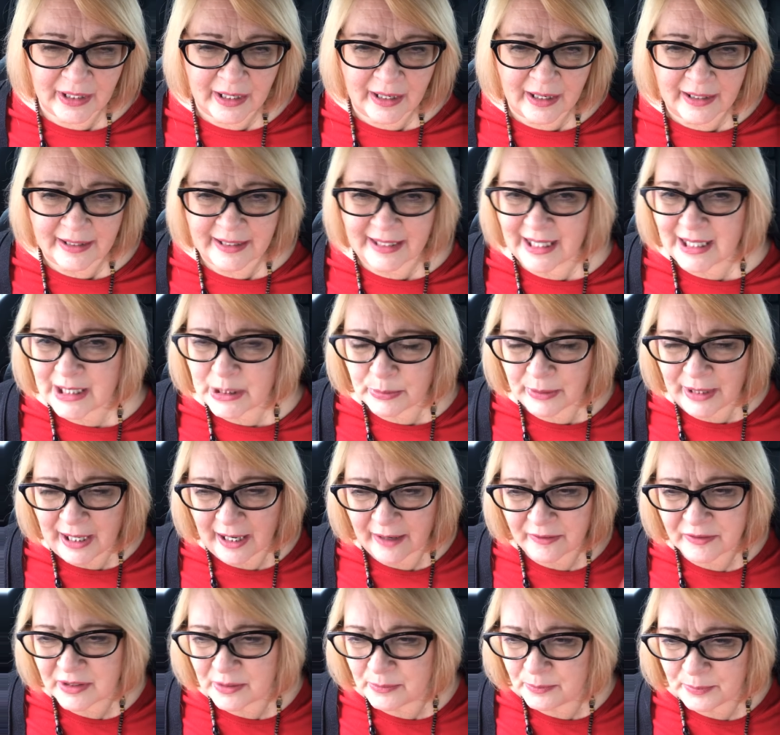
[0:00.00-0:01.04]
Yes, we
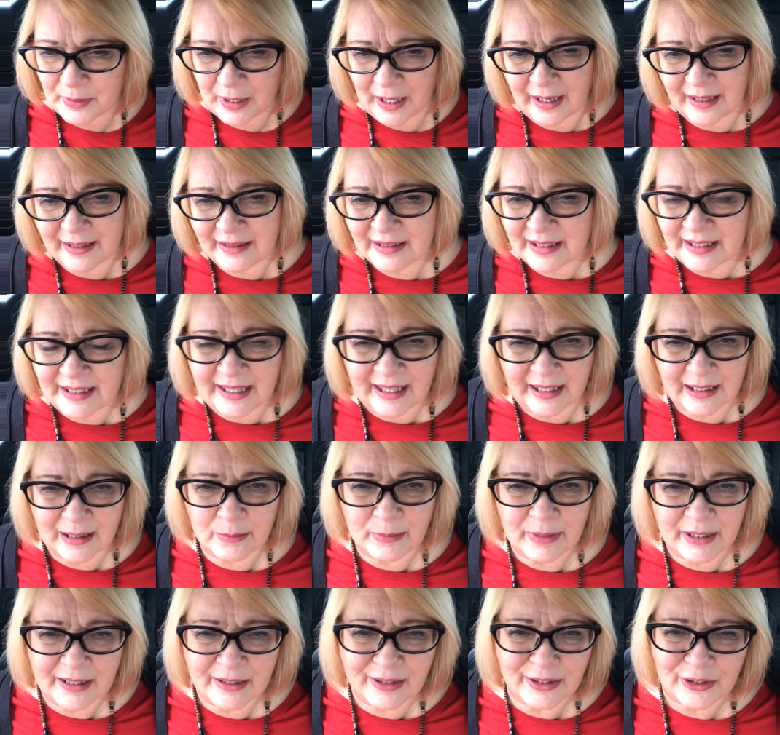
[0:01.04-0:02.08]
have to bind the
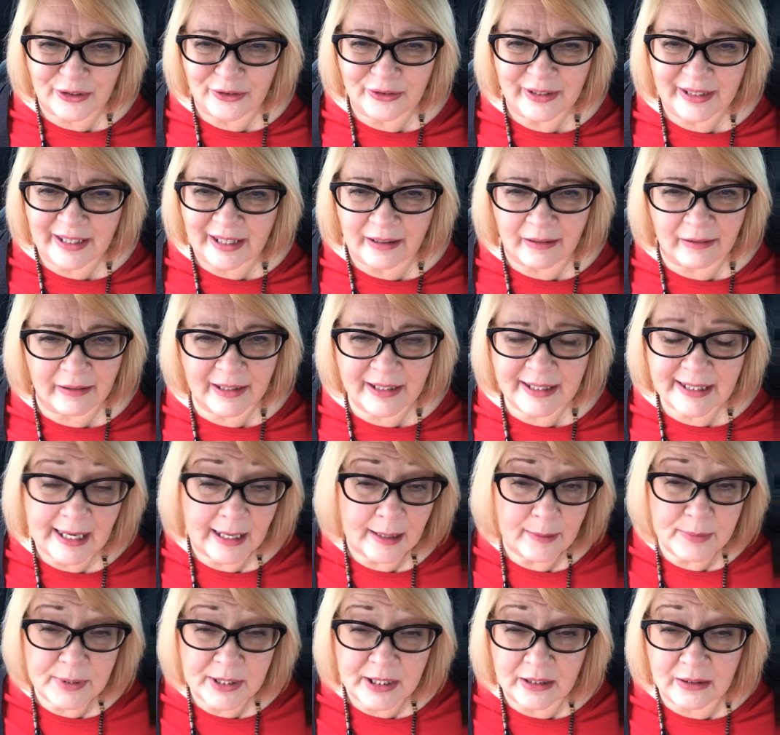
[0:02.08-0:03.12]
enemy in certain areas,
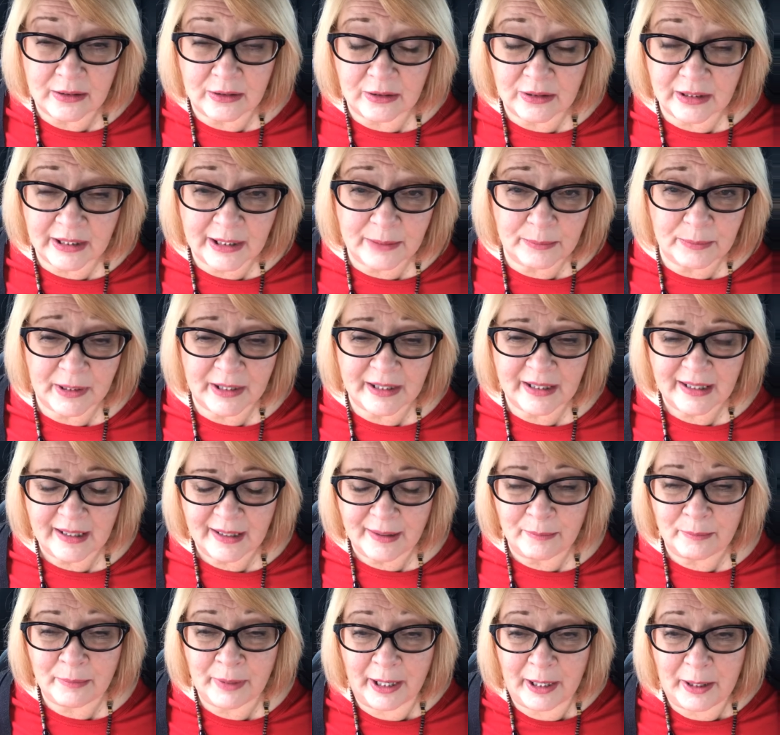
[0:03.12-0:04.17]
absolutely, but
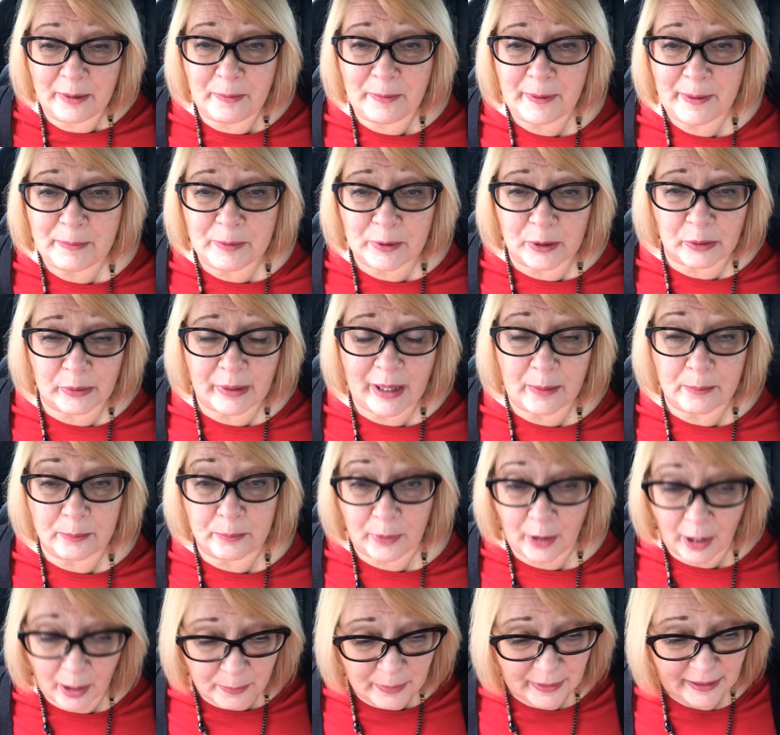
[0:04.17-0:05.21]
many people are around
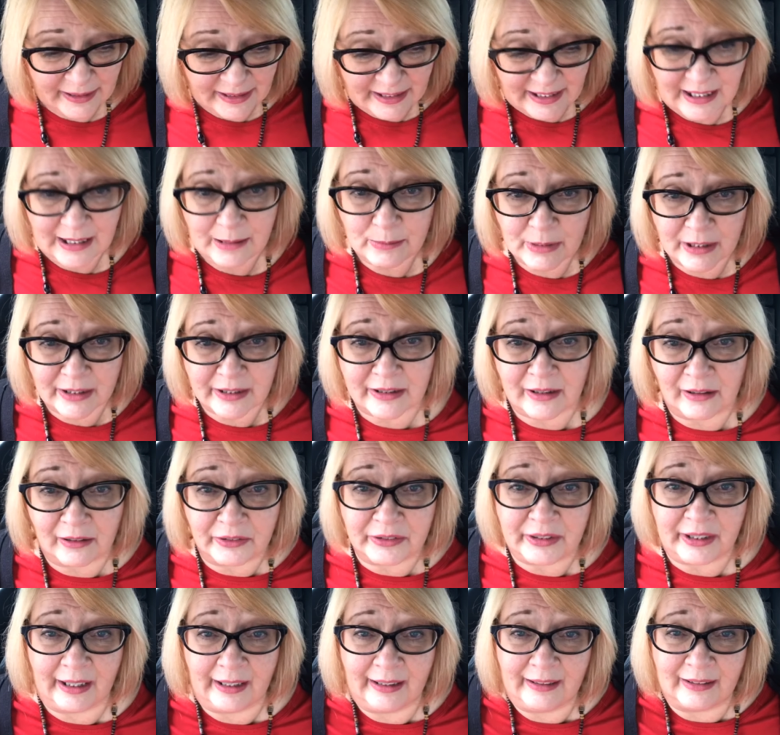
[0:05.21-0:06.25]
bopping demons all
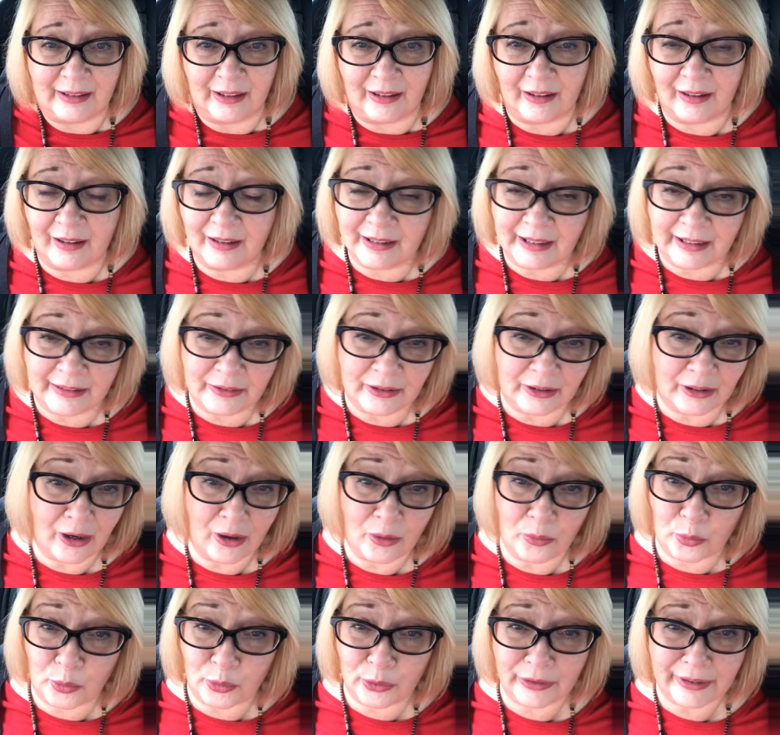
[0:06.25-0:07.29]
day long and they're all
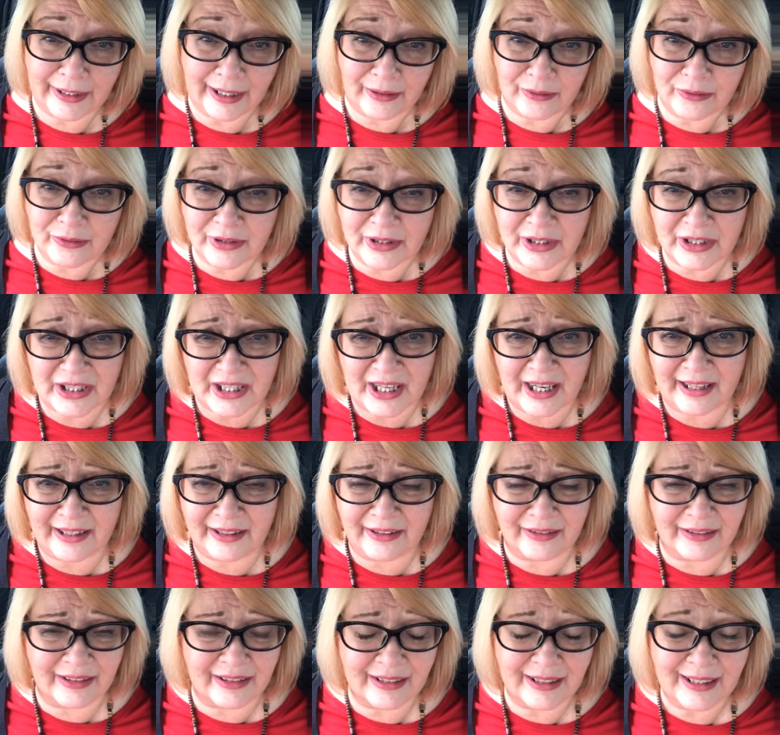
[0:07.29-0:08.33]
worn out and
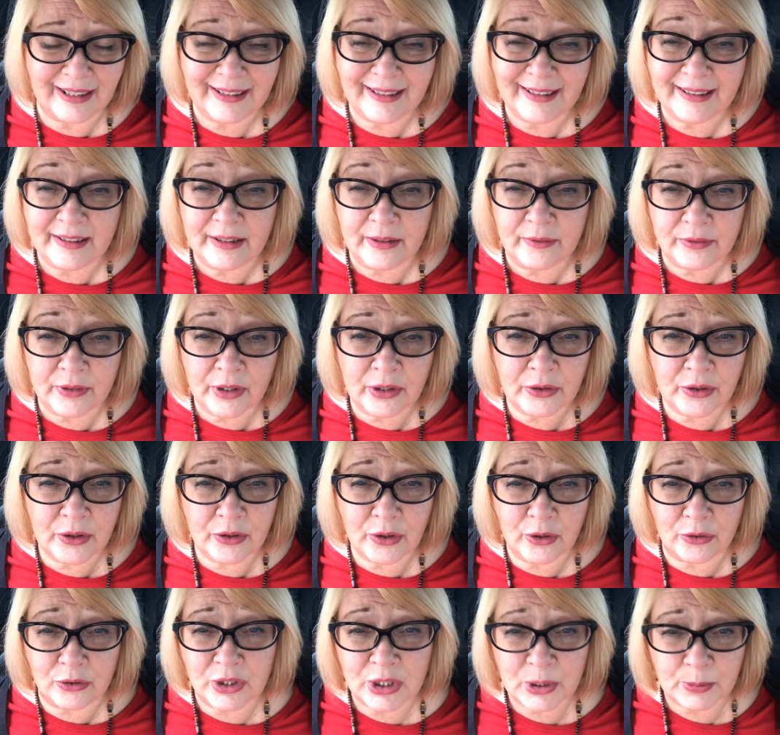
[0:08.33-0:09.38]
tired.
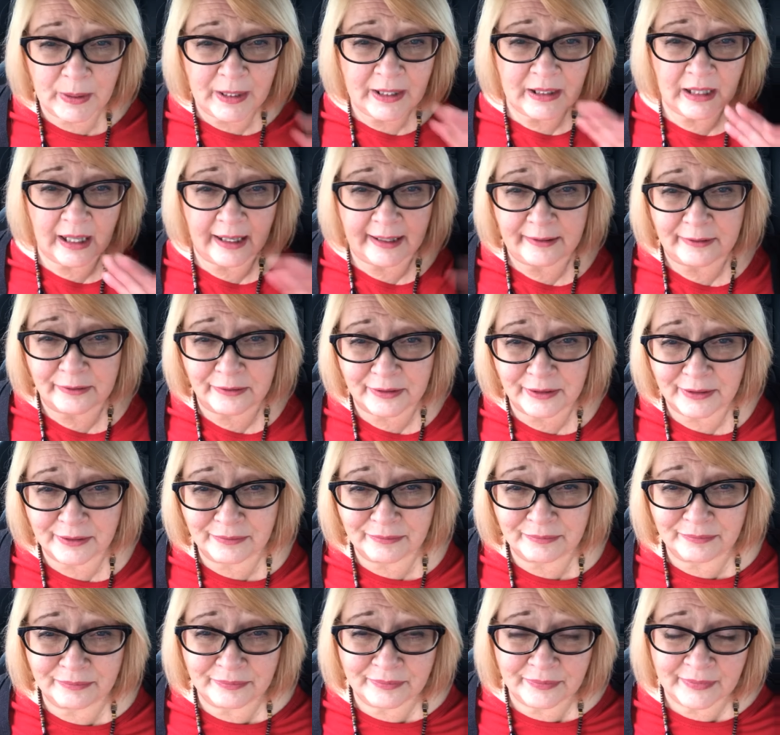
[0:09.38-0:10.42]
No. Speak life.
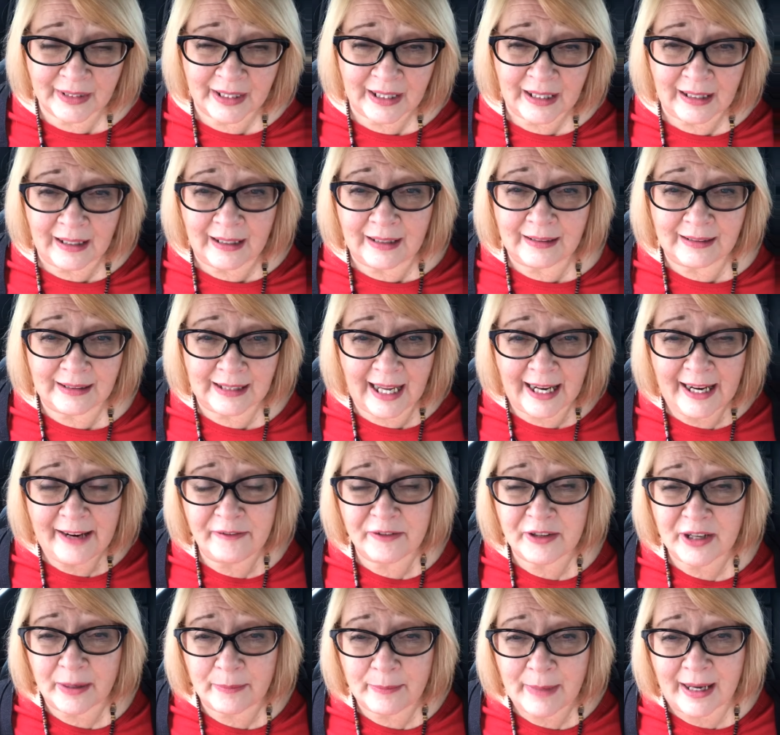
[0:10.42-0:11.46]
Life
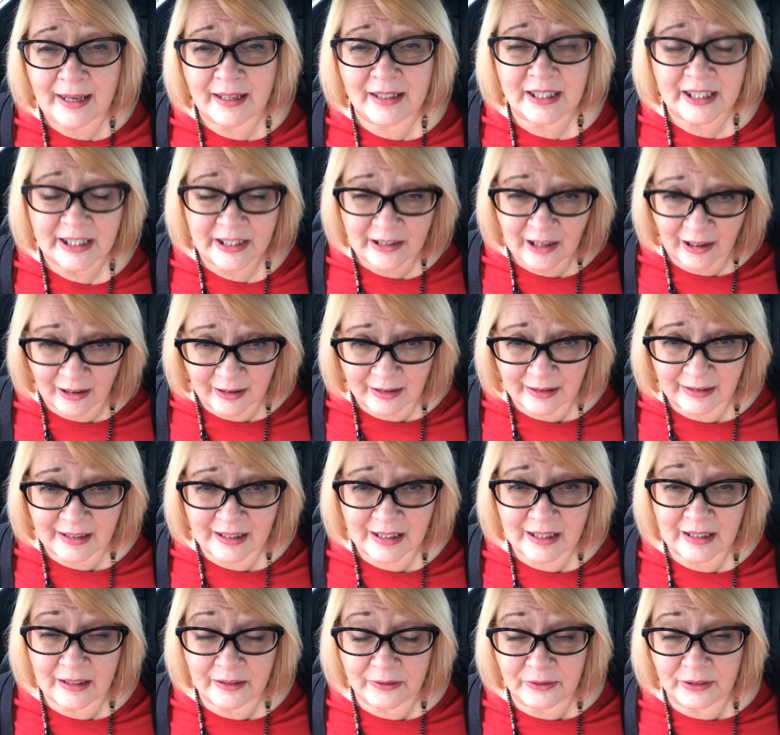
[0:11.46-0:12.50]
commands darkness
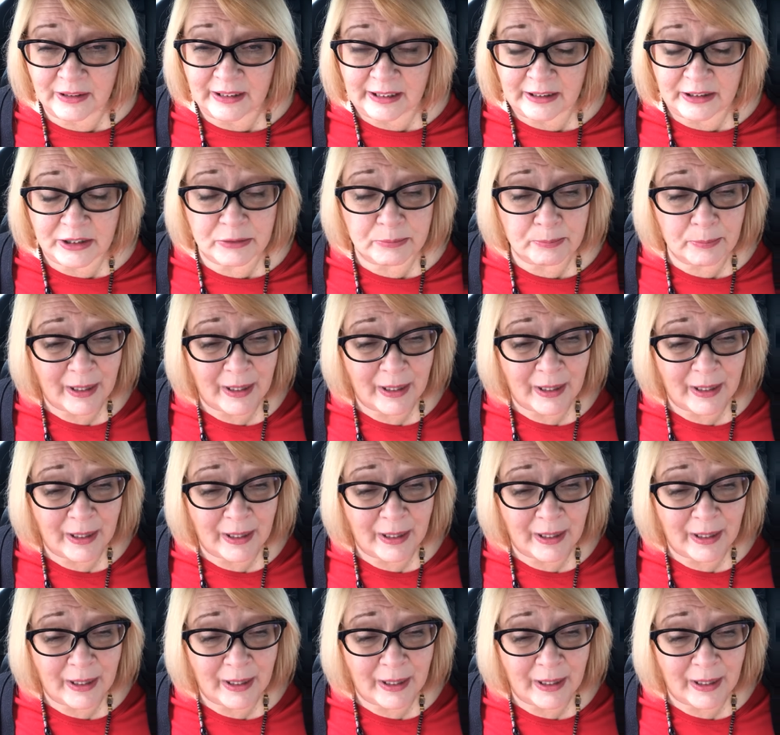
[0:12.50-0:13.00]
to flee. By